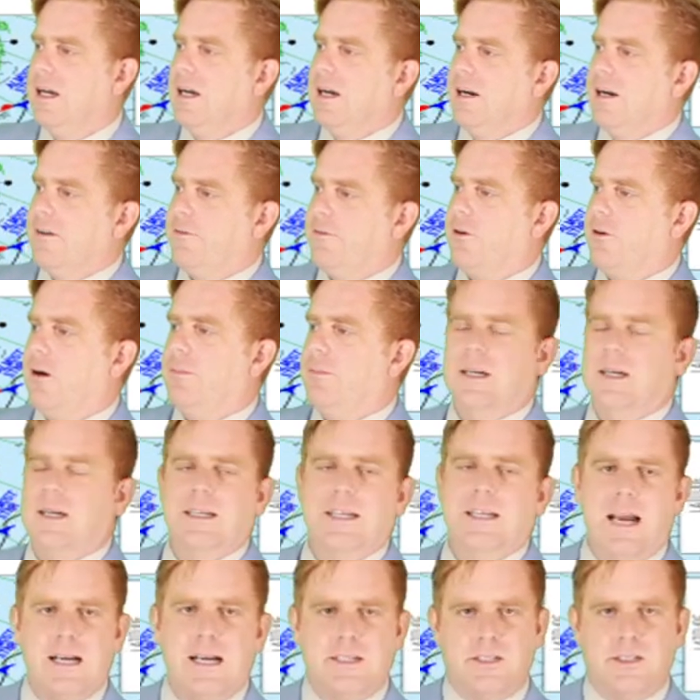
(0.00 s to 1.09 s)
from
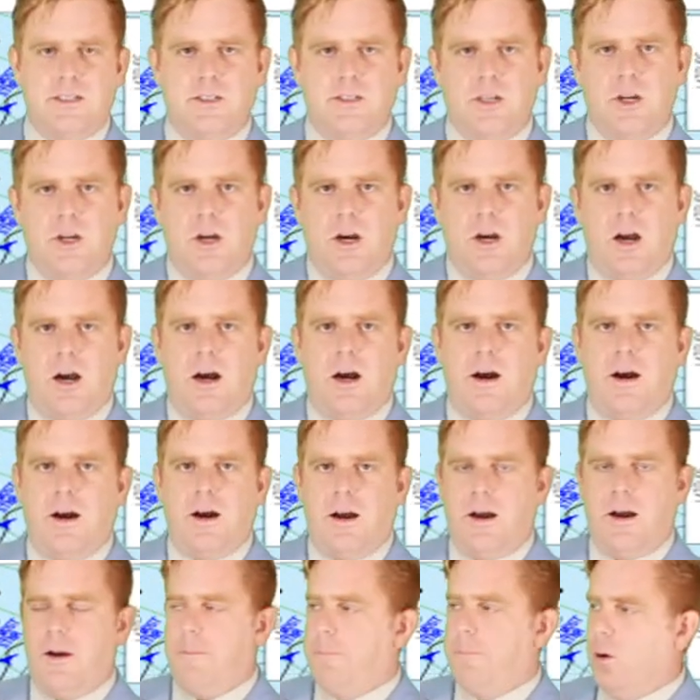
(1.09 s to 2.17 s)
NASA's
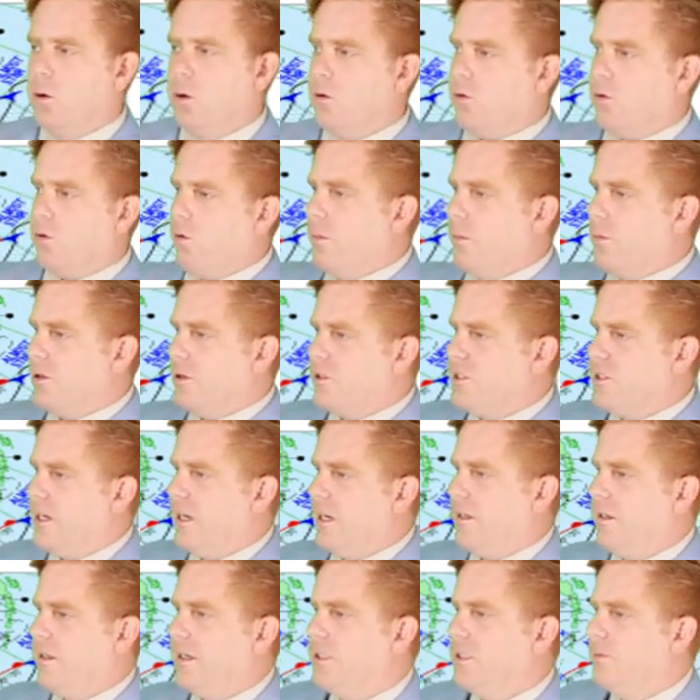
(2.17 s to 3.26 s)
polar orbiter
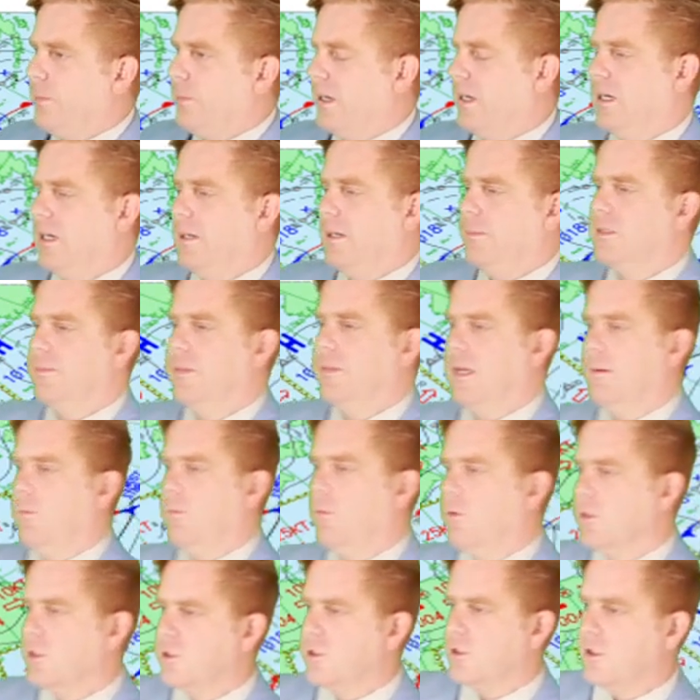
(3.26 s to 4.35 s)
satellite. Picking up some of that
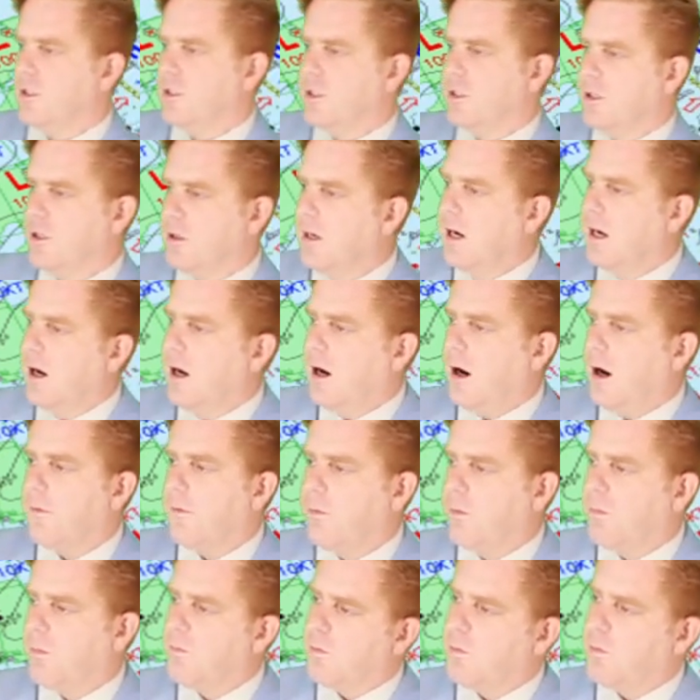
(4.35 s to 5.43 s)
moisture there
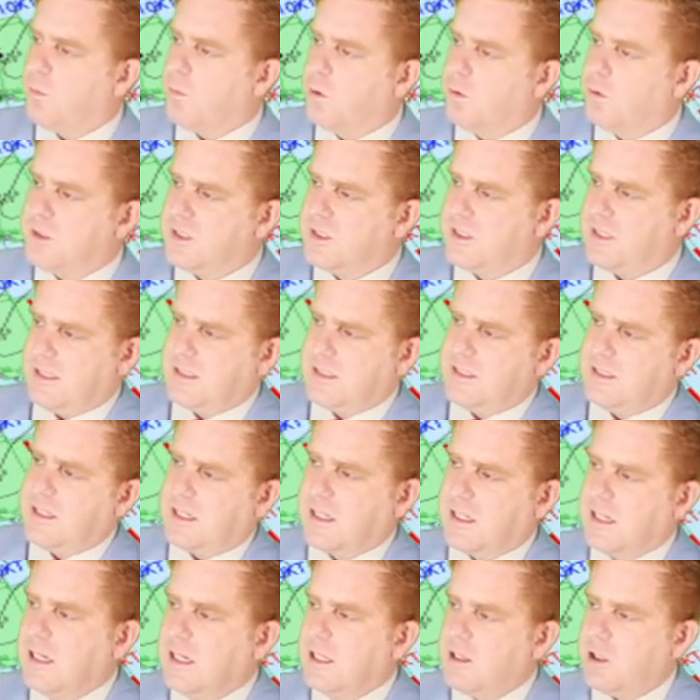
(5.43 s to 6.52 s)
from remote sensing.
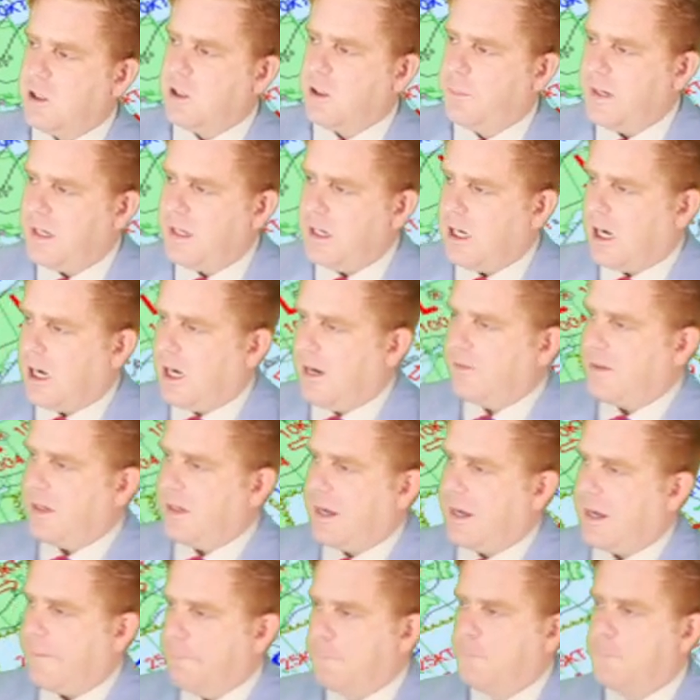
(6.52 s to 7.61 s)
A little bit of a
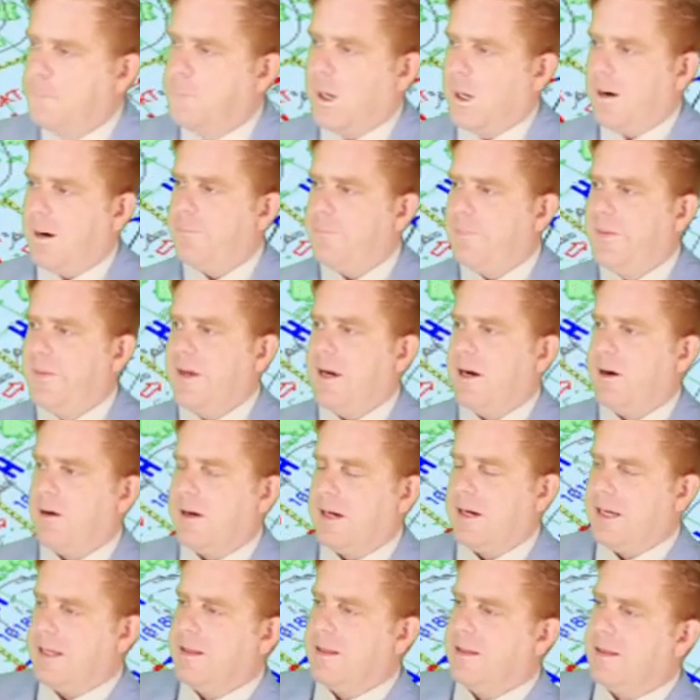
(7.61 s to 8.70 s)
bump there
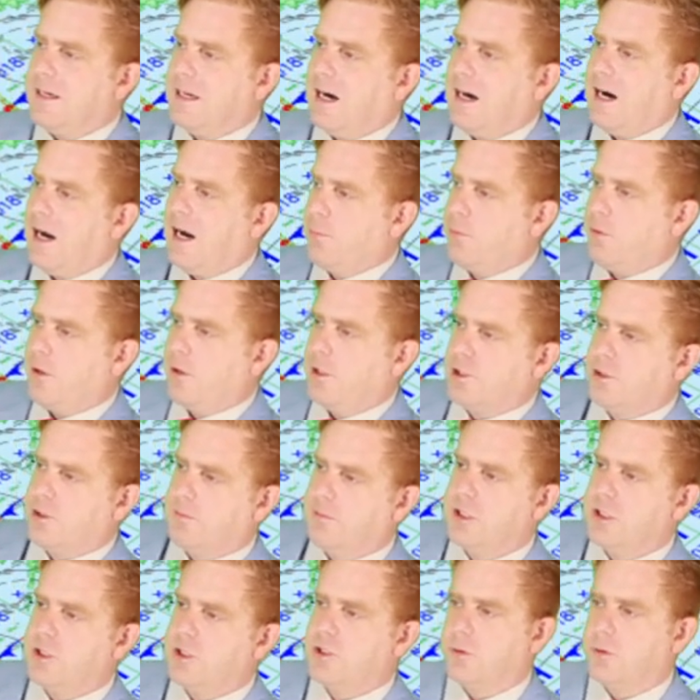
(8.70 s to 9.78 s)
in the high pressure
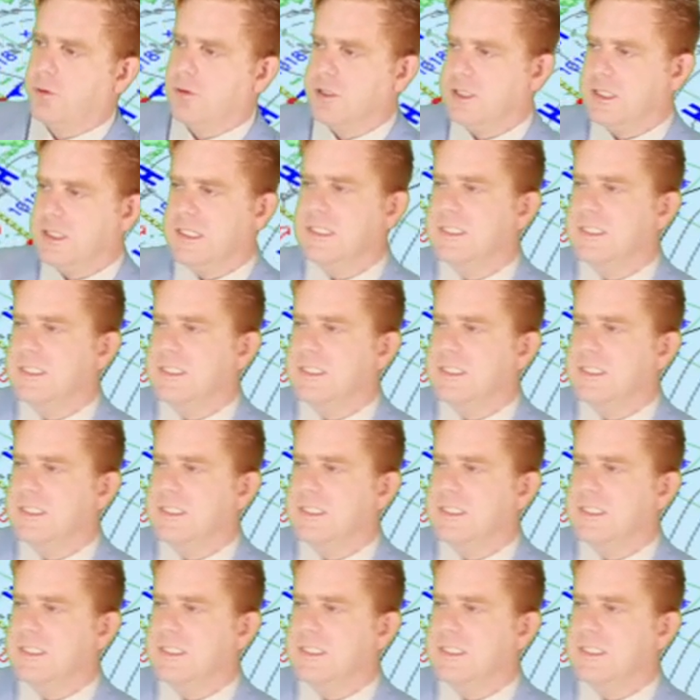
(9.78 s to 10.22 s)
ridge towards the east. I